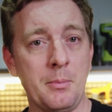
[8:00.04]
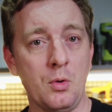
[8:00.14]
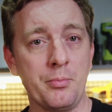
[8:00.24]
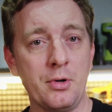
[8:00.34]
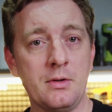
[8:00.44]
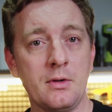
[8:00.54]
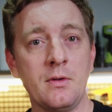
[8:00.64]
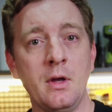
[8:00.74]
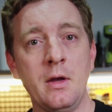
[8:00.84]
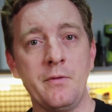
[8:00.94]
more
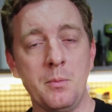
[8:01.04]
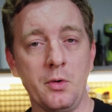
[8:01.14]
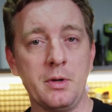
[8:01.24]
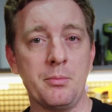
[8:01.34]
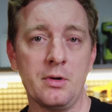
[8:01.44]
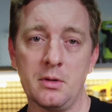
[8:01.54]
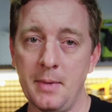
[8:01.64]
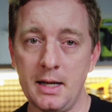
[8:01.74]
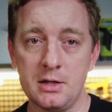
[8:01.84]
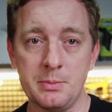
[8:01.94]
printers for multi-printer
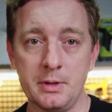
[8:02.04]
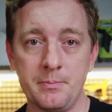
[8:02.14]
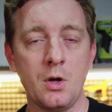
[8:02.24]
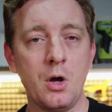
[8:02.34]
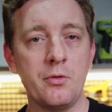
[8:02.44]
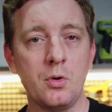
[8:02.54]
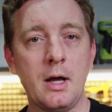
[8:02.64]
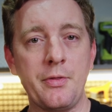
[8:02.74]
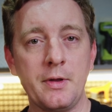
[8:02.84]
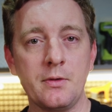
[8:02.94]
management. Overall,
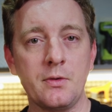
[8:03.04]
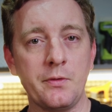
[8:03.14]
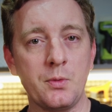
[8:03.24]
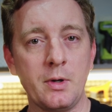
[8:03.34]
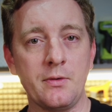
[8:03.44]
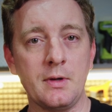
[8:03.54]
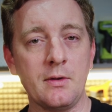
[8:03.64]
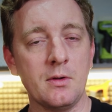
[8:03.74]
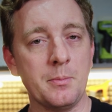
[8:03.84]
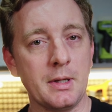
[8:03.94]
I think the software is
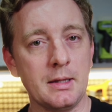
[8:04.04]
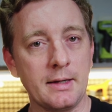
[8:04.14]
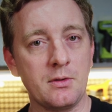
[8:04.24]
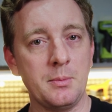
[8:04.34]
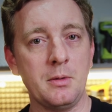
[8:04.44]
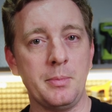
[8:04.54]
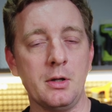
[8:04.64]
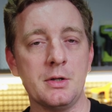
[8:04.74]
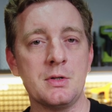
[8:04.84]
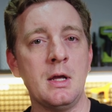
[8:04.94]
decent but lacks a bit of
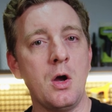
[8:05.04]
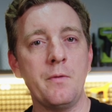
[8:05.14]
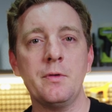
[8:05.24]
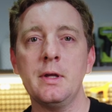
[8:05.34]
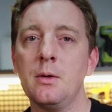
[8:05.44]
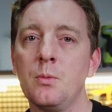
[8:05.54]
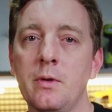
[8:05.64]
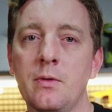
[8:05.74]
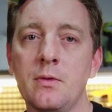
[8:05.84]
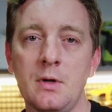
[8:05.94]
polish. Hopefully
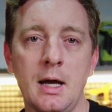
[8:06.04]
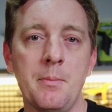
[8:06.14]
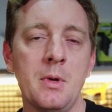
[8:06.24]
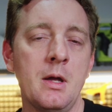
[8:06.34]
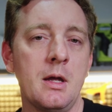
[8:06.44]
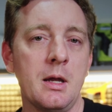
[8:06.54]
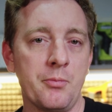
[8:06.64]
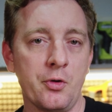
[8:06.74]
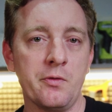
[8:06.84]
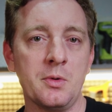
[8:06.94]
with time,
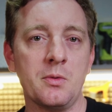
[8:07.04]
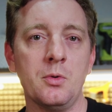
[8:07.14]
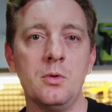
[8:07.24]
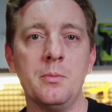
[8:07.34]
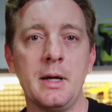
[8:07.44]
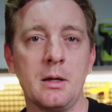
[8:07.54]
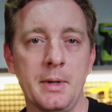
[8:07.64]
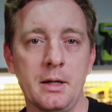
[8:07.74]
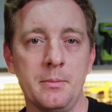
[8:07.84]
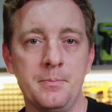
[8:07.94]
improvements will make it
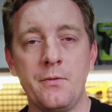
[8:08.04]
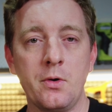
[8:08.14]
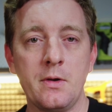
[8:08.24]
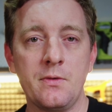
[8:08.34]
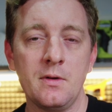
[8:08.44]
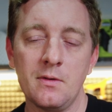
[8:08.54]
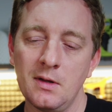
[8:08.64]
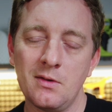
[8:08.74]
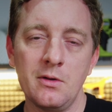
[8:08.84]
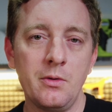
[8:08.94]
better. For instance,
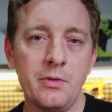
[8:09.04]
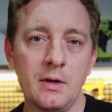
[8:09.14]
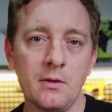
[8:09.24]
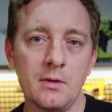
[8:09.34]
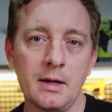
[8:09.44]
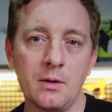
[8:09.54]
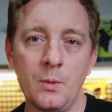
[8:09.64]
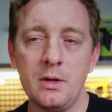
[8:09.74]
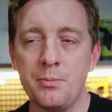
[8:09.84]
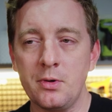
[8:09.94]
it's little things like
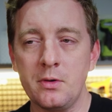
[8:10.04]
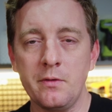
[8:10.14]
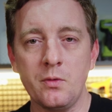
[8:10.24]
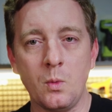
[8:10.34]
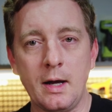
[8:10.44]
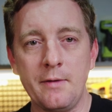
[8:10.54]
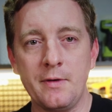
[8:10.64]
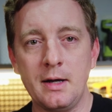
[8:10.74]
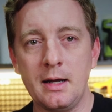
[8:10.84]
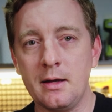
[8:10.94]
you print over
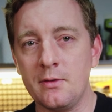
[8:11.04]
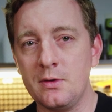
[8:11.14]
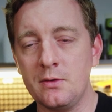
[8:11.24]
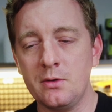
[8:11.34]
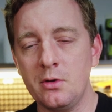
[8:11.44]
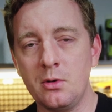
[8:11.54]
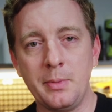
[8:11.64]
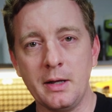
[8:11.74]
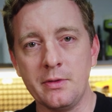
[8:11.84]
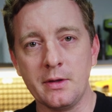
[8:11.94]
Wi-Fi, it's just a little
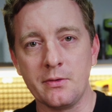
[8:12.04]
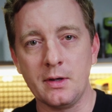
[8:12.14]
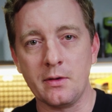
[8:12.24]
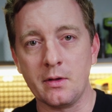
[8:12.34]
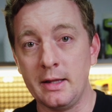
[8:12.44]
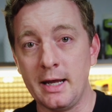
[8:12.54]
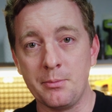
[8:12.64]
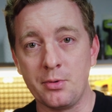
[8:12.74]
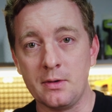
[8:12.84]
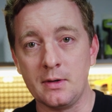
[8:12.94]
button that says
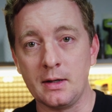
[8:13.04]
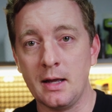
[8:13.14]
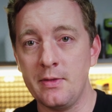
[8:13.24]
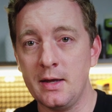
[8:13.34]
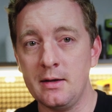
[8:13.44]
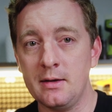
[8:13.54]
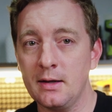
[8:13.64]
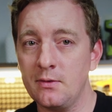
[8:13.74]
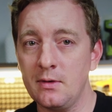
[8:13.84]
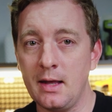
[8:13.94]
LAN printing, and then
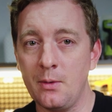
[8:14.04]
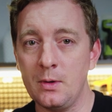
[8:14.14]
next to that